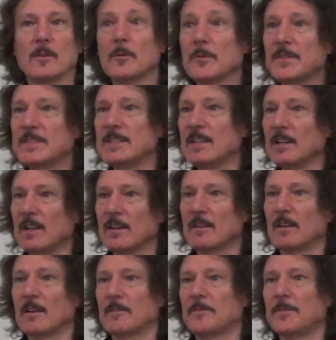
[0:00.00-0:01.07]
We've seen
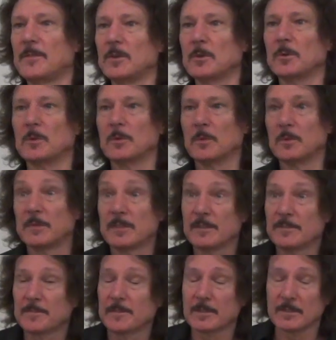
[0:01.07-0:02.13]
a few
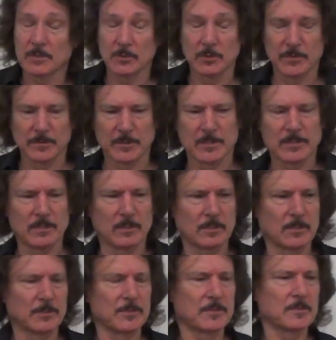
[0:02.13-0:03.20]
different universal
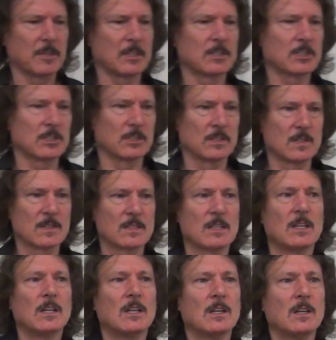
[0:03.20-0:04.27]
constructions
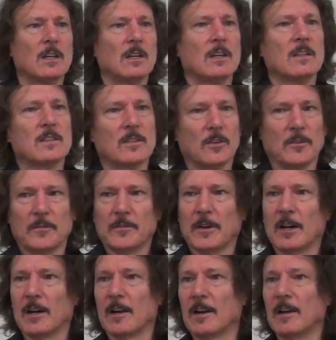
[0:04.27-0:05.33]
so
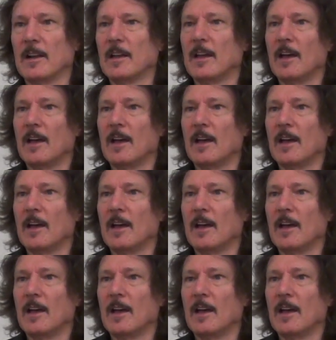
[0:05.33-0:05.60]
far,